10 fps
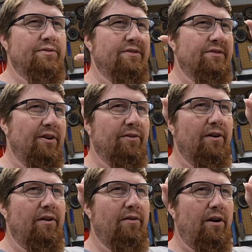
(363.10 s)
a
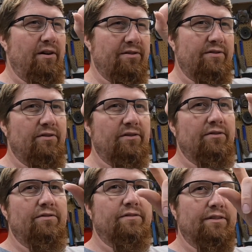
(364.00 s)
0 or a
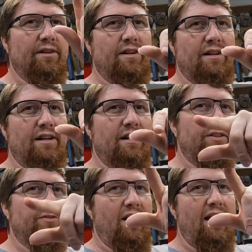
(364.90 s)
circle, a
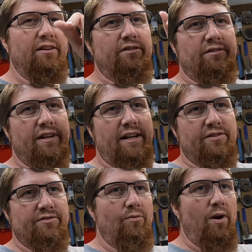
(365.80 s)
triangle, and a
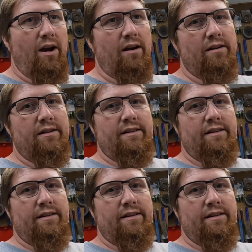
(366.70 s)
square.